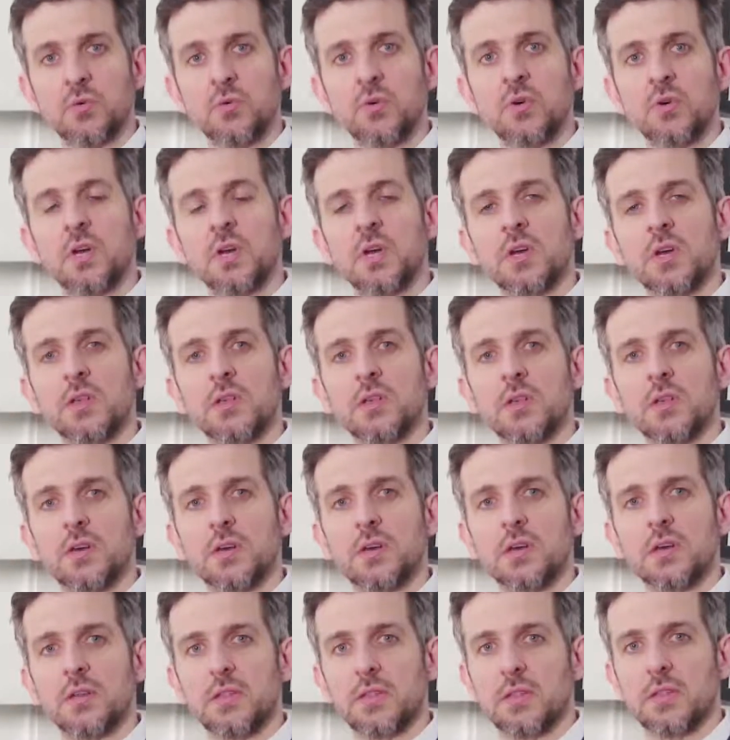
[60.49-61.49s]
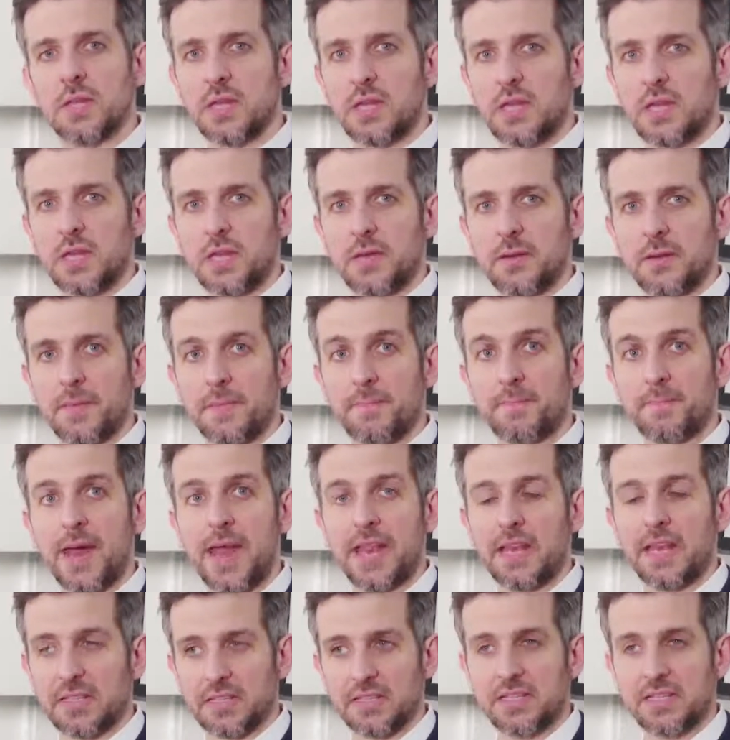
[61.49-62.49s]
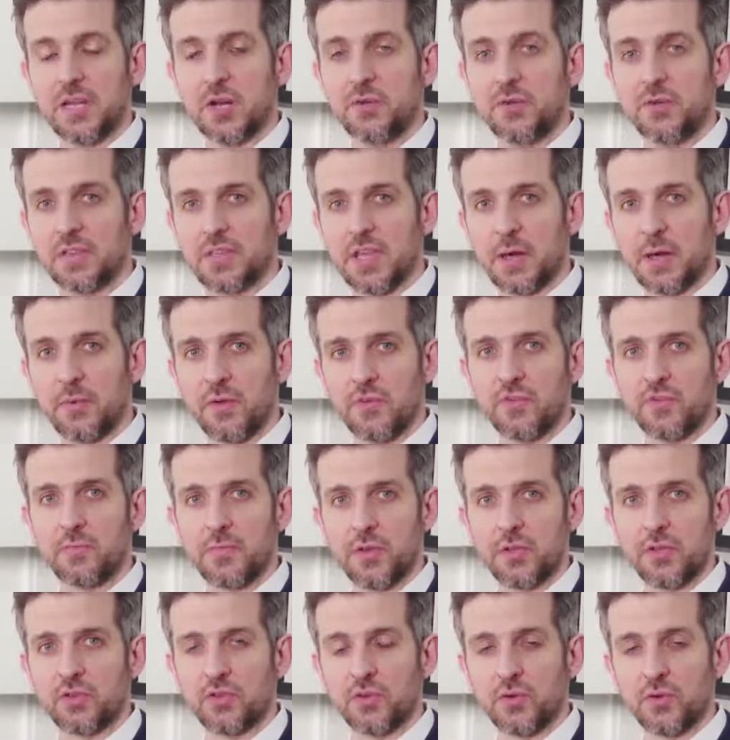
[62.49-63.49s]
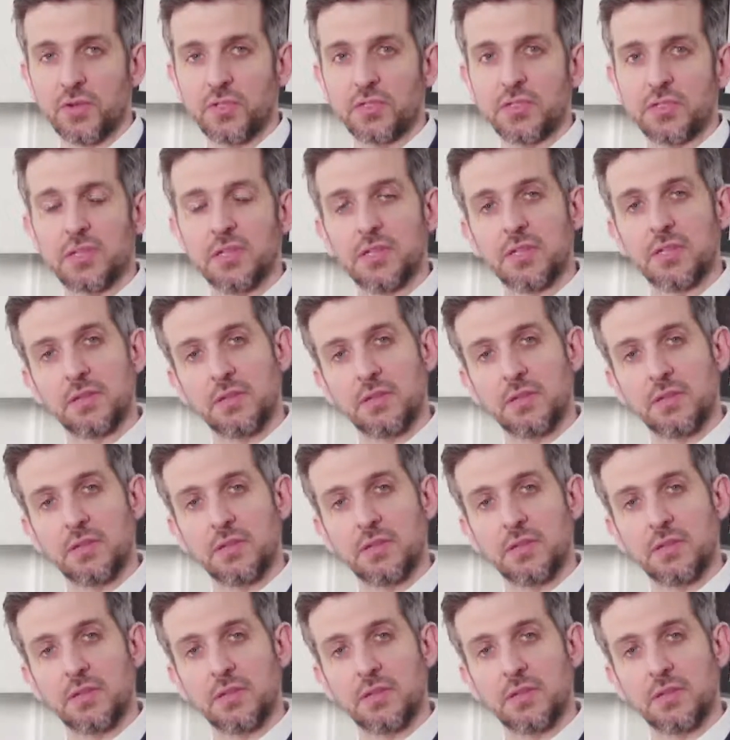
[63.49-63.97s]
or the pain itself is coming from those joints, and